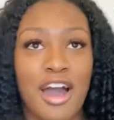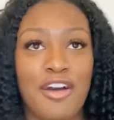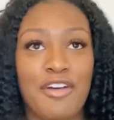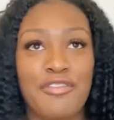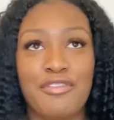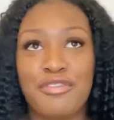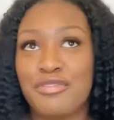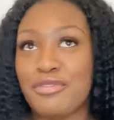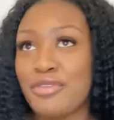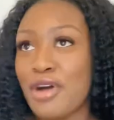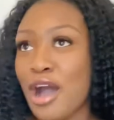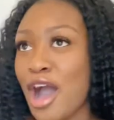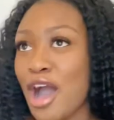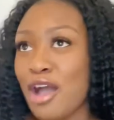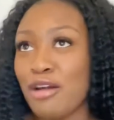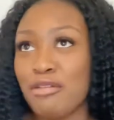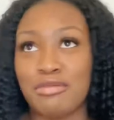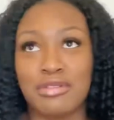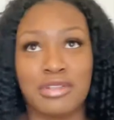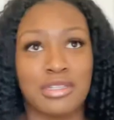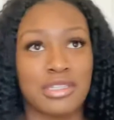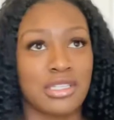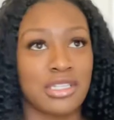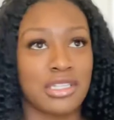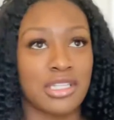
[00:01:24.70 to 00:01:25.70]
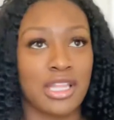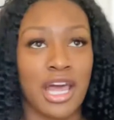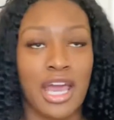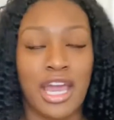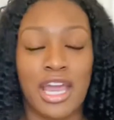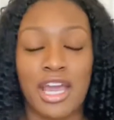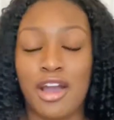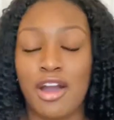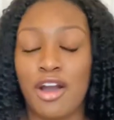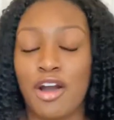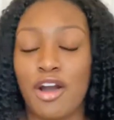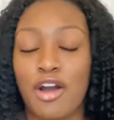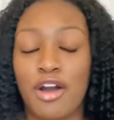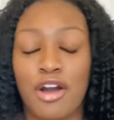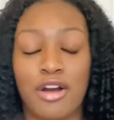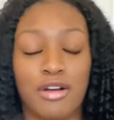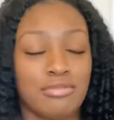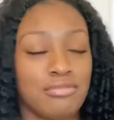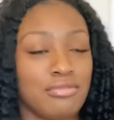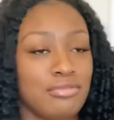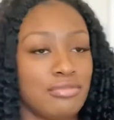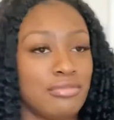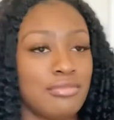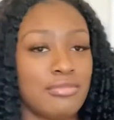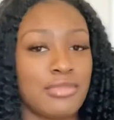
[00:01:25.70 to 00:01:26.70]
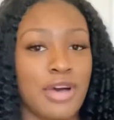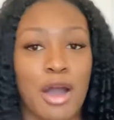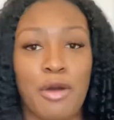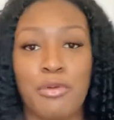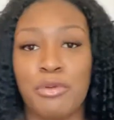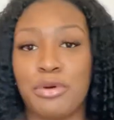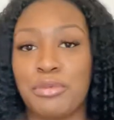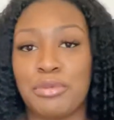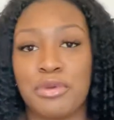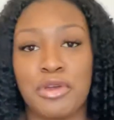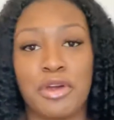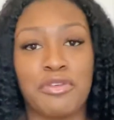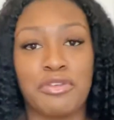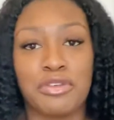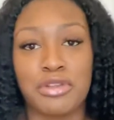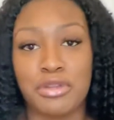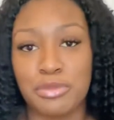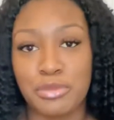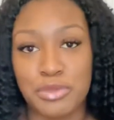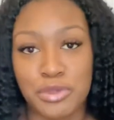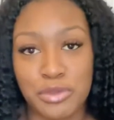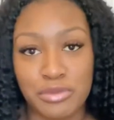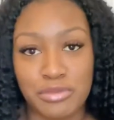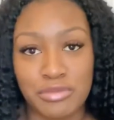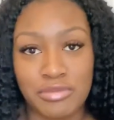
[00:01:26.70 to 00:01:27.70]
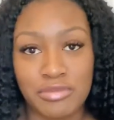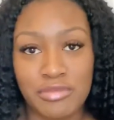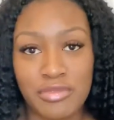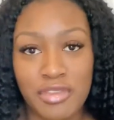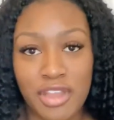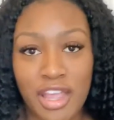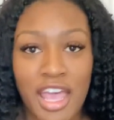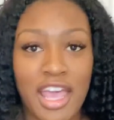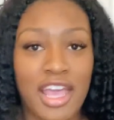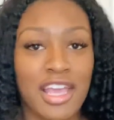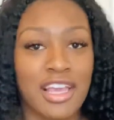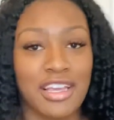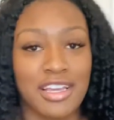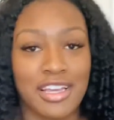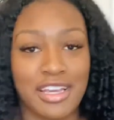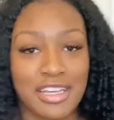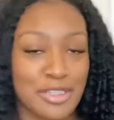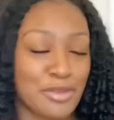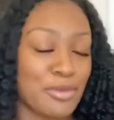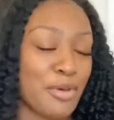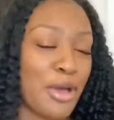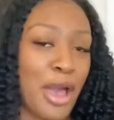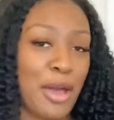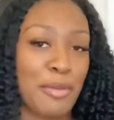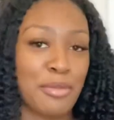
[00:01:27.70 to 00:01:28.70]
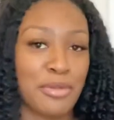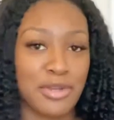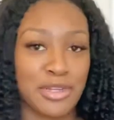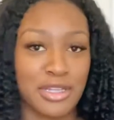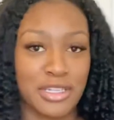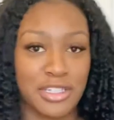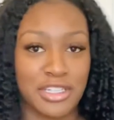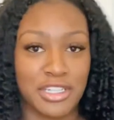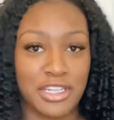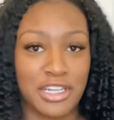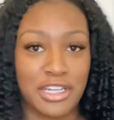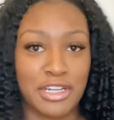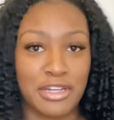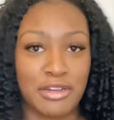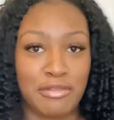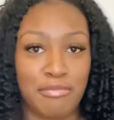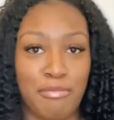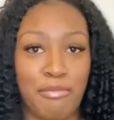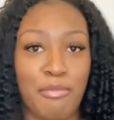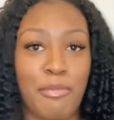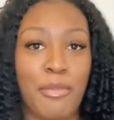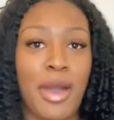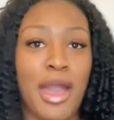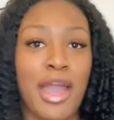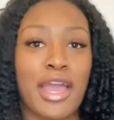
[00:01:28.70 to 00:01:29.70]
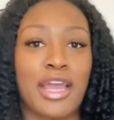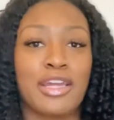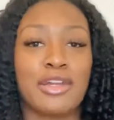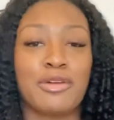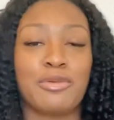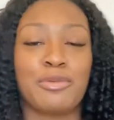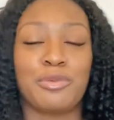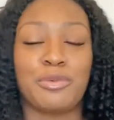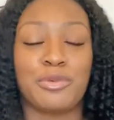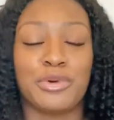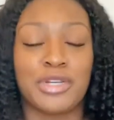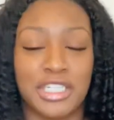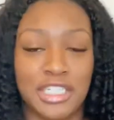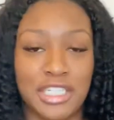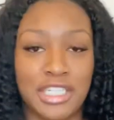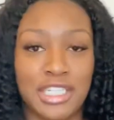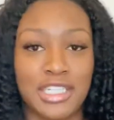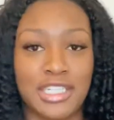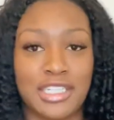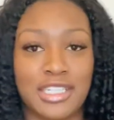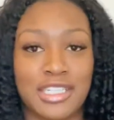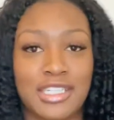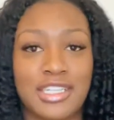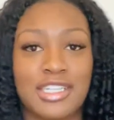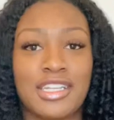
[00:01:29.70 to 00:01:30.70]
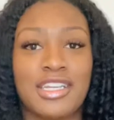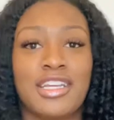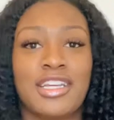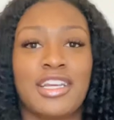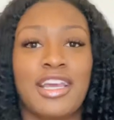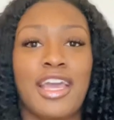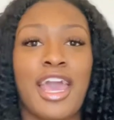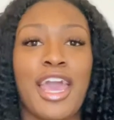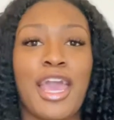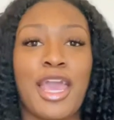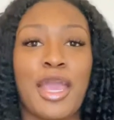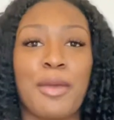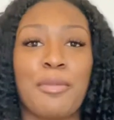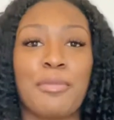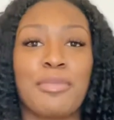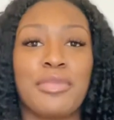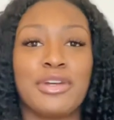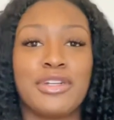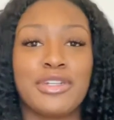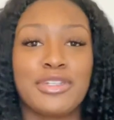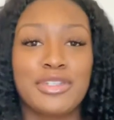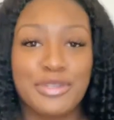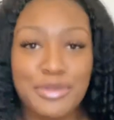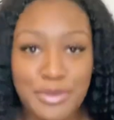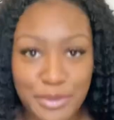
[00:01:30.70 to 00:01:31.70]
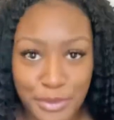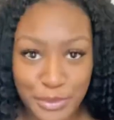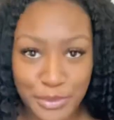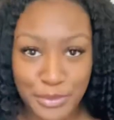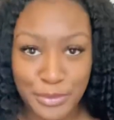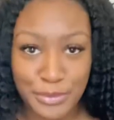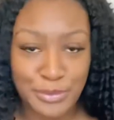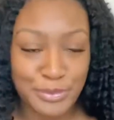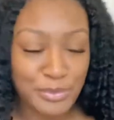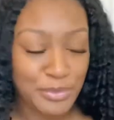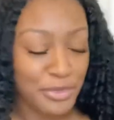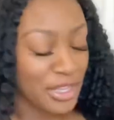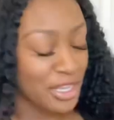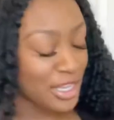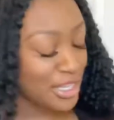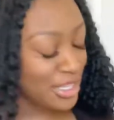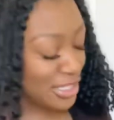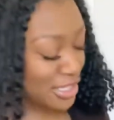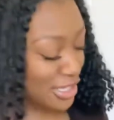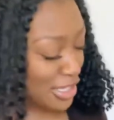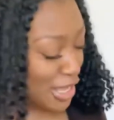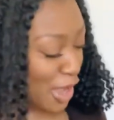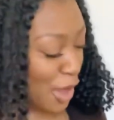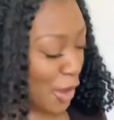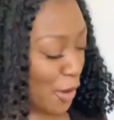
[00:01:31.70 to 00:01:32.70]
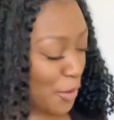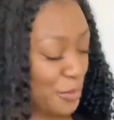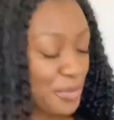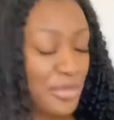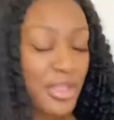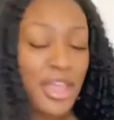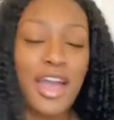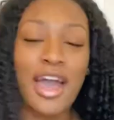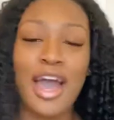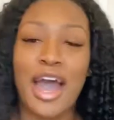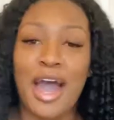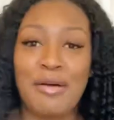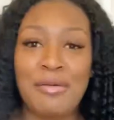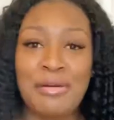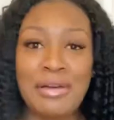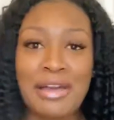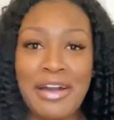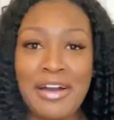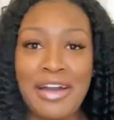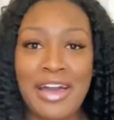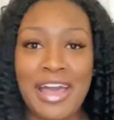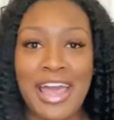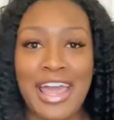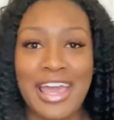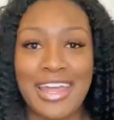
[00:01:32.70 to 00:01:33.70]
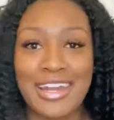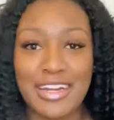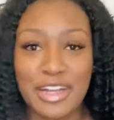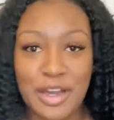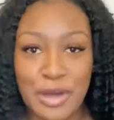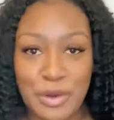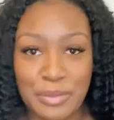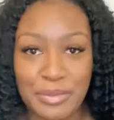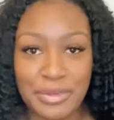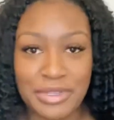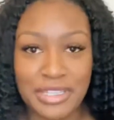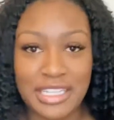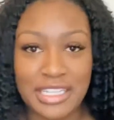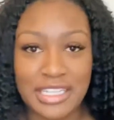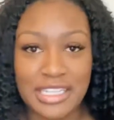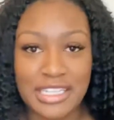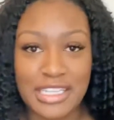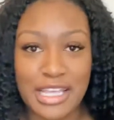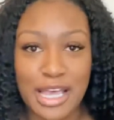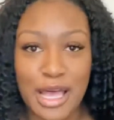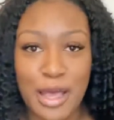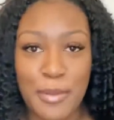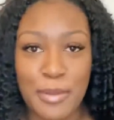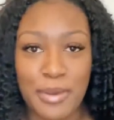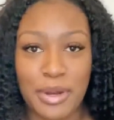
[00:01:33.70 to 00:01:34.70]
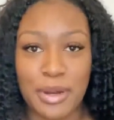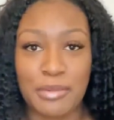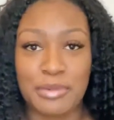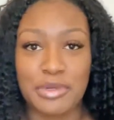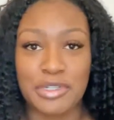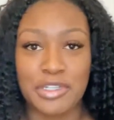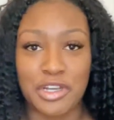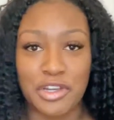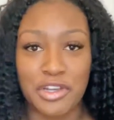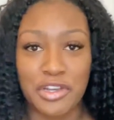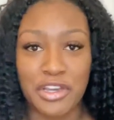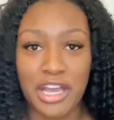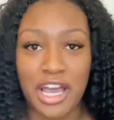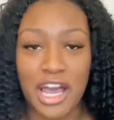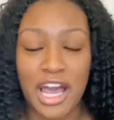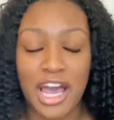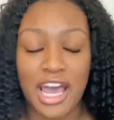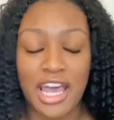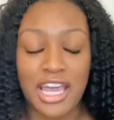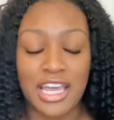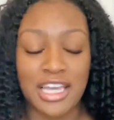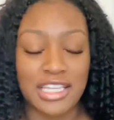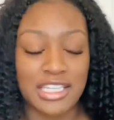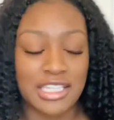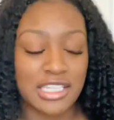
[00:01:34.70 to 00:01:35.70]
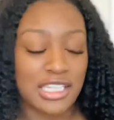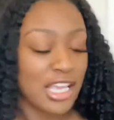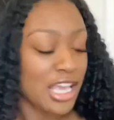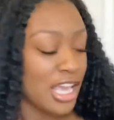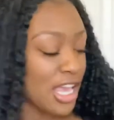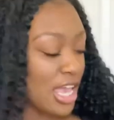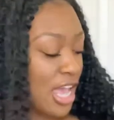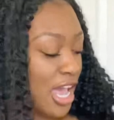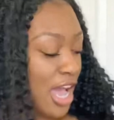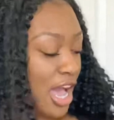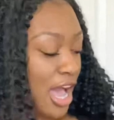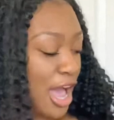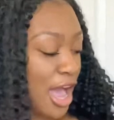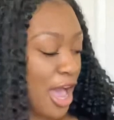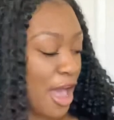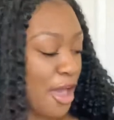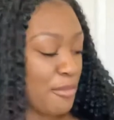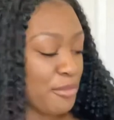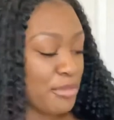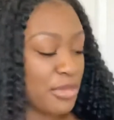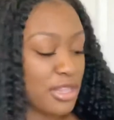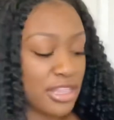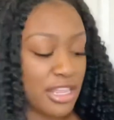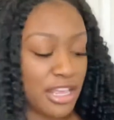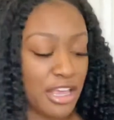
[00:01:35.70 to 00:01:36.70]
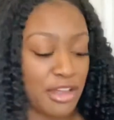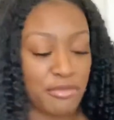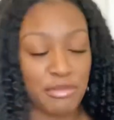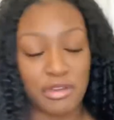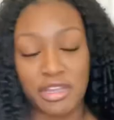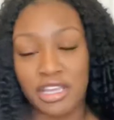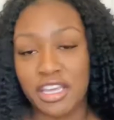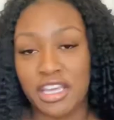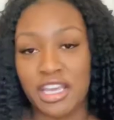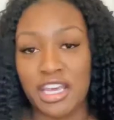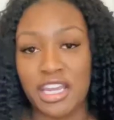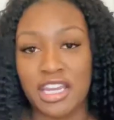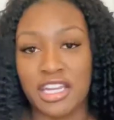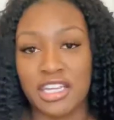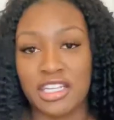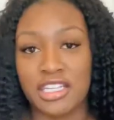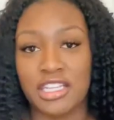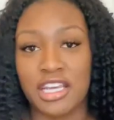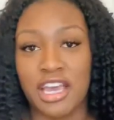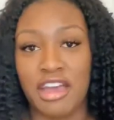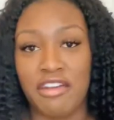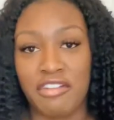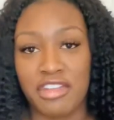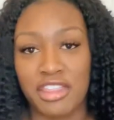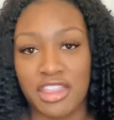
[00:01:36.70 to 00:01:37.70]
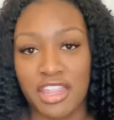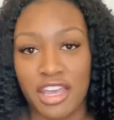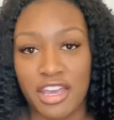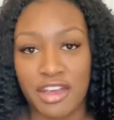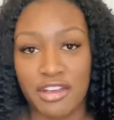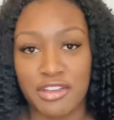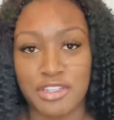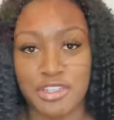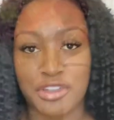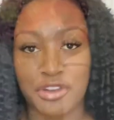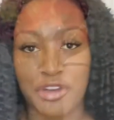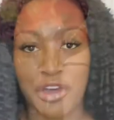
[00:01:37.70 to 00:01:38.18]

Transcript: I was like, I would be over the moon. And guess what happened this year? My wishes came true. So I'm gonna go ahead and open this up and I'm gonna show you guys, and then we can get into everything else, okay?